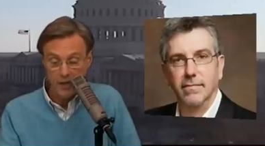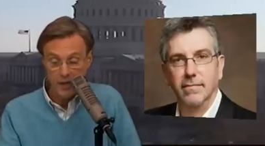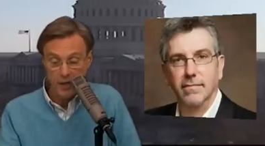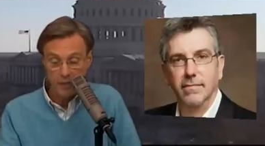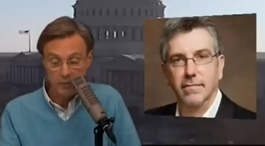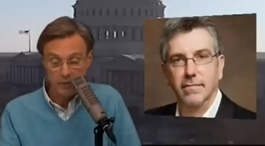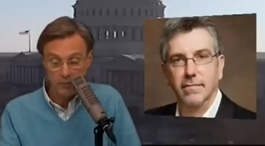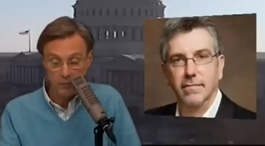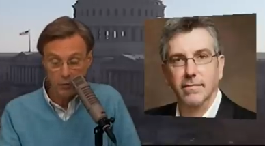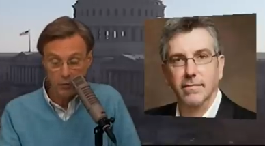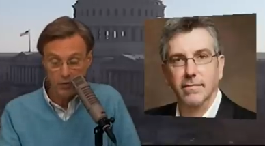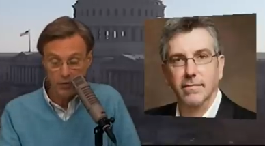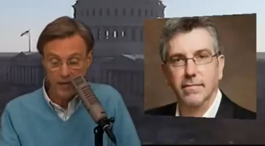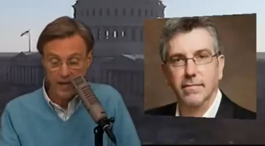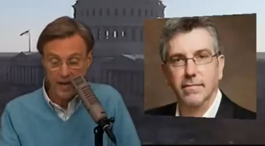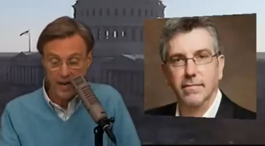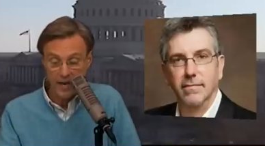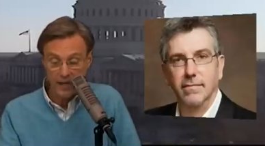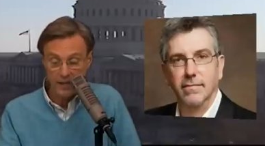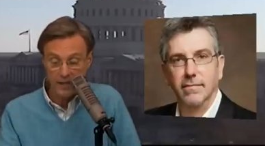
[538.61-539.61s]
Speaker 1: And before
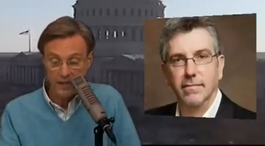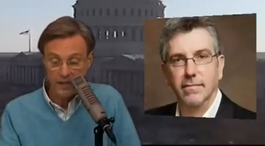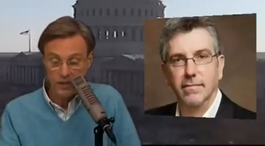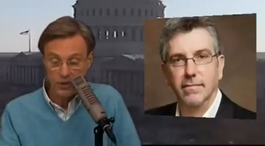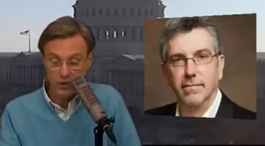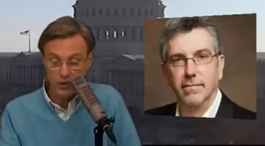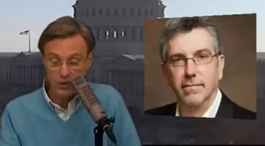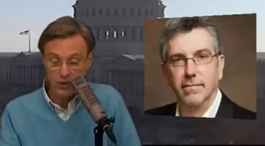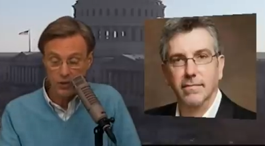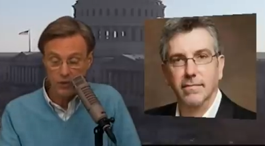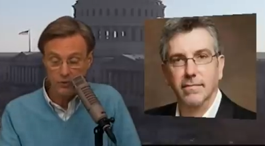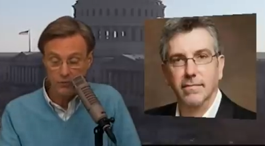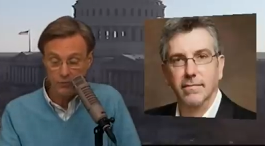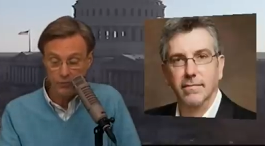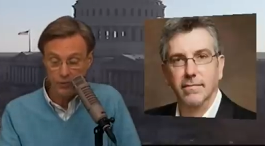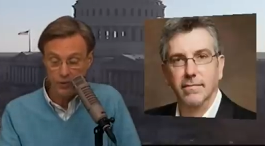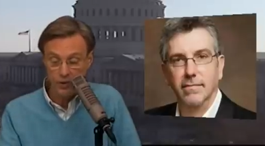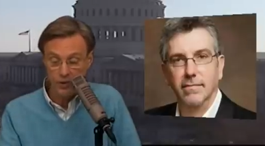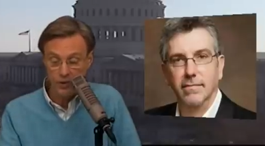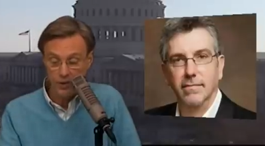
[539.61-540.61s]
that, He Shall Go
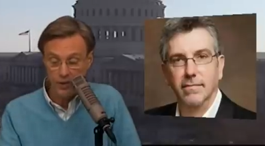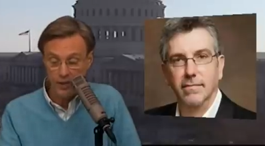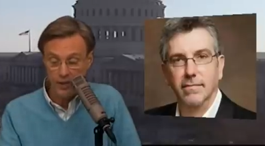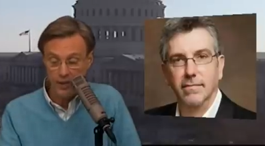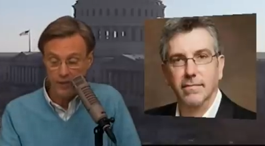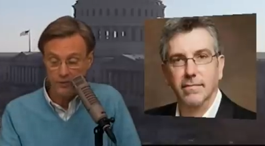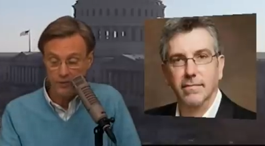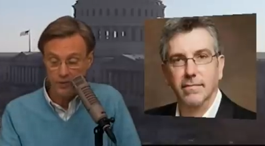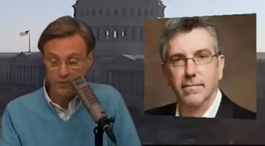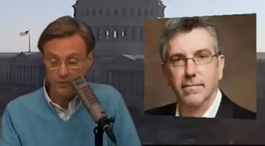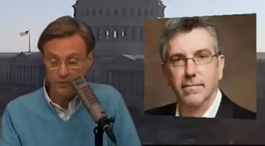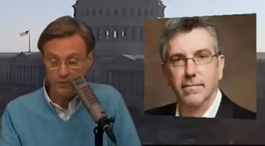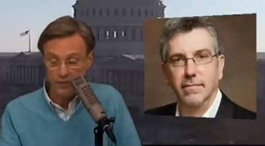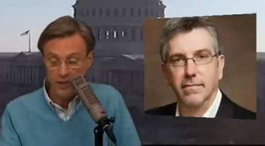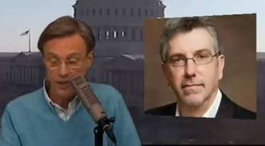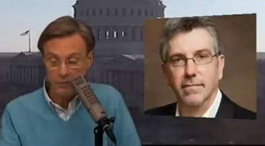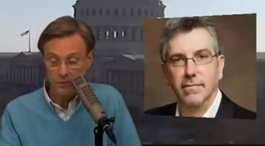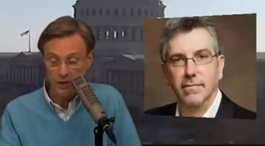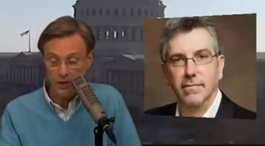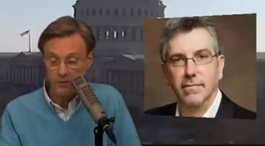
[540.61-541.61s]
Free: The Lives of
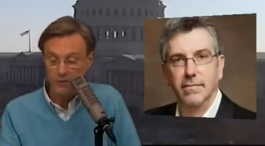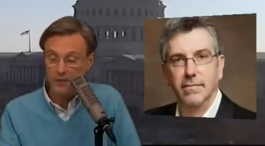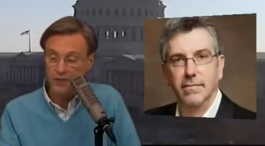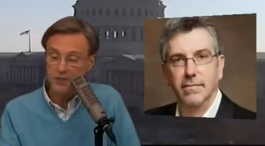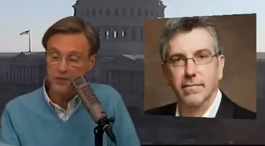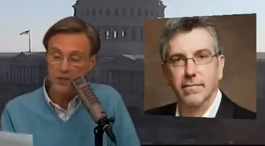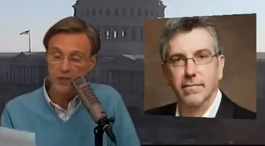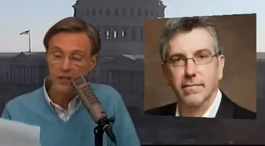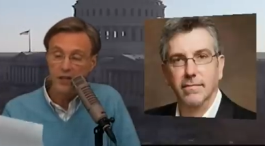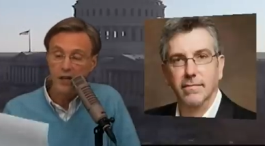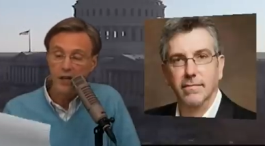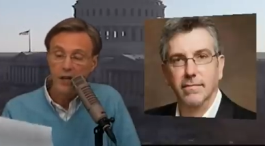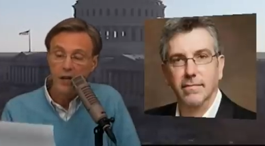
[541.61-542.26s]
Denmark Vesey.